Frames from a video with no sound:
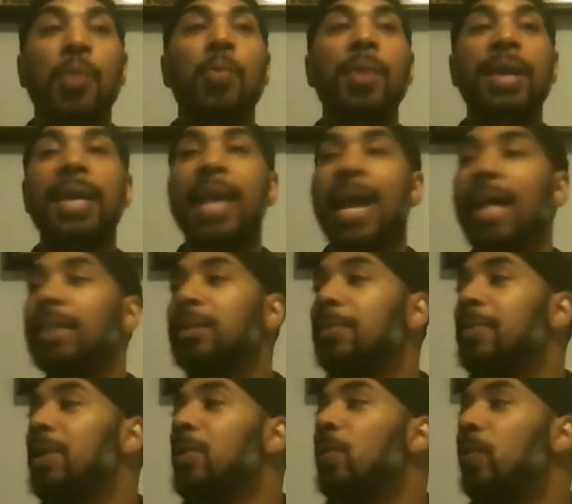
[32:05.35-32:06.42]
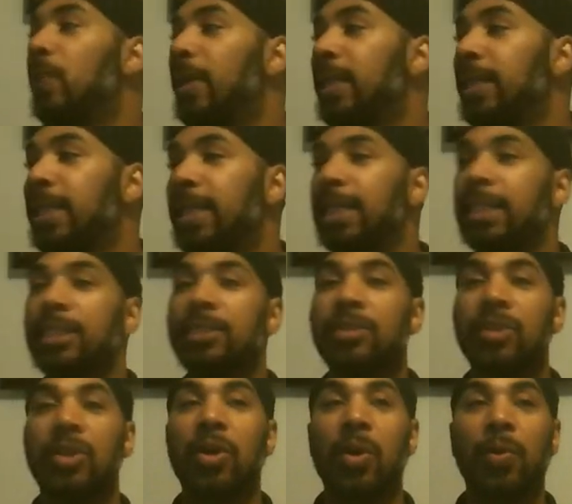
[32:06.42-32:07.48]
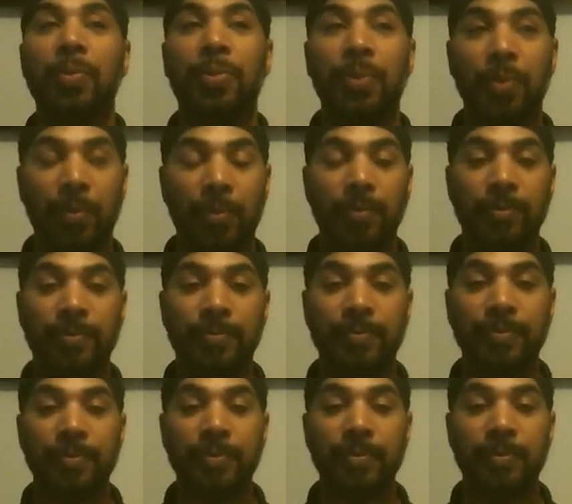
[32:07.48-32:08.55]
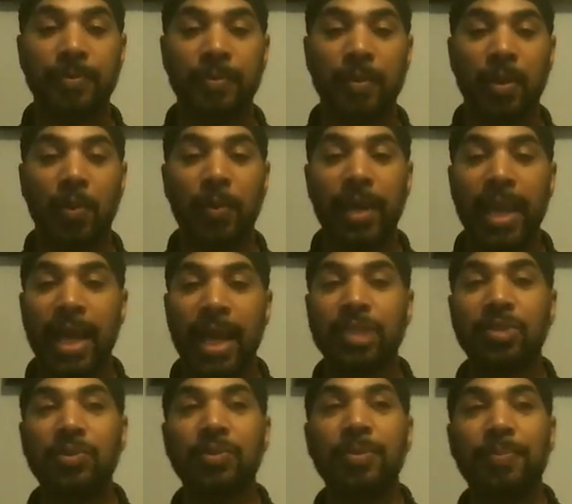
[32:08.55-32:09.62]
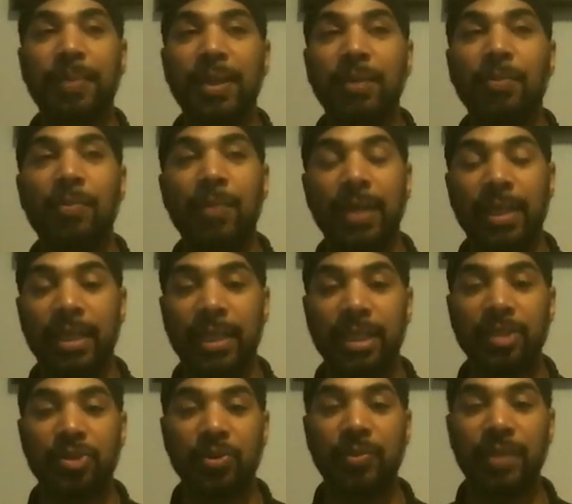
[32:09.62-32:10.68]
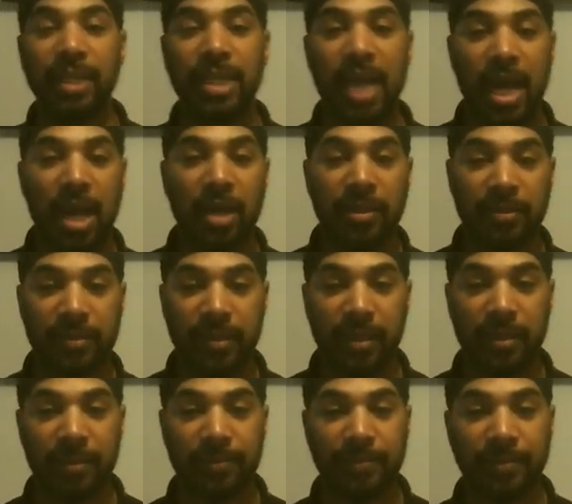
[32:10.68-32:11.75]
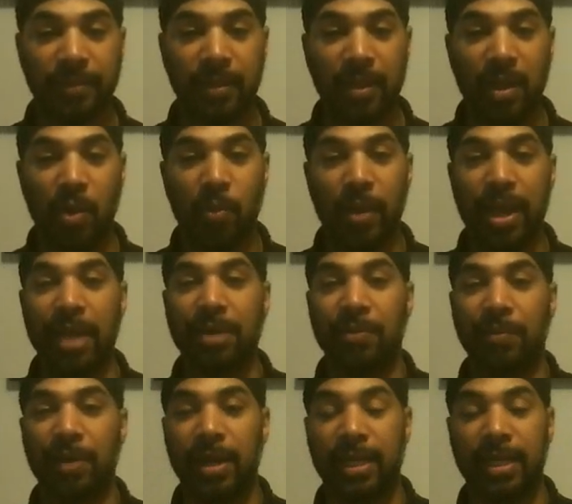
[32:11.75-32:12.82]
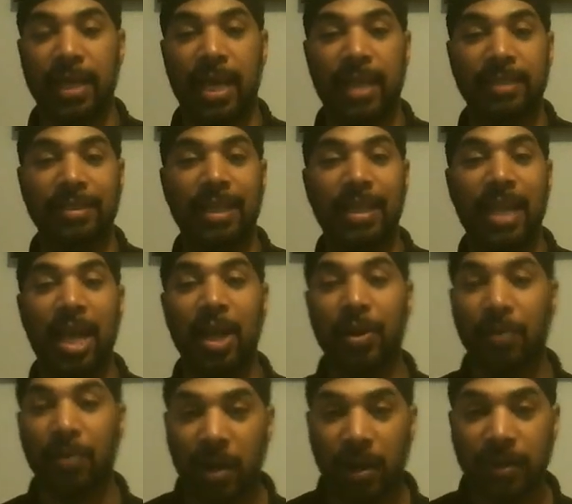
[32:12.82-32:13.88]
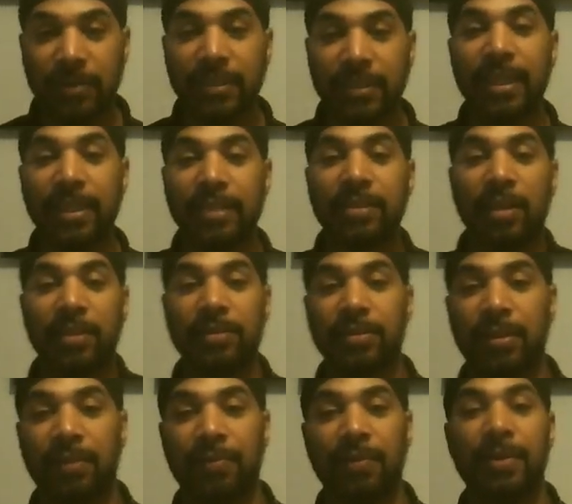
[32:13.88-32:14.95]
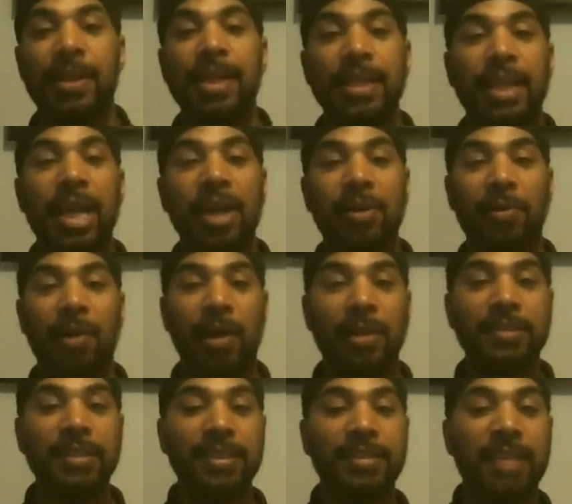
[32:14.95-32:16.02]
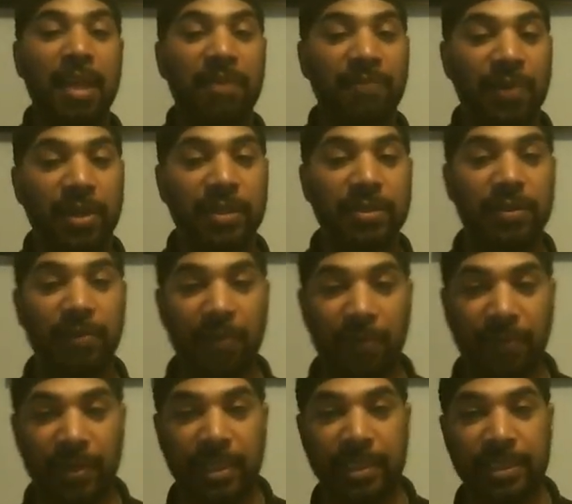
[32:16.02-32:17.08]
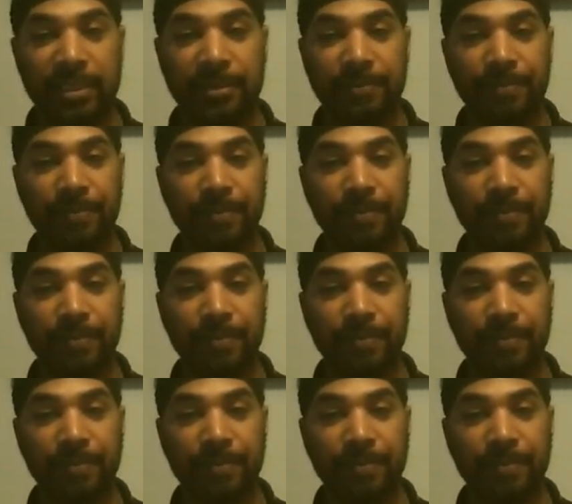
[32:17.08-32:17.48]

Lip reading: We have to be willing to go through. We have to be willing to deny ourselves. We have to recognize that that cross is our suffering. That cross is that furnace of affliction.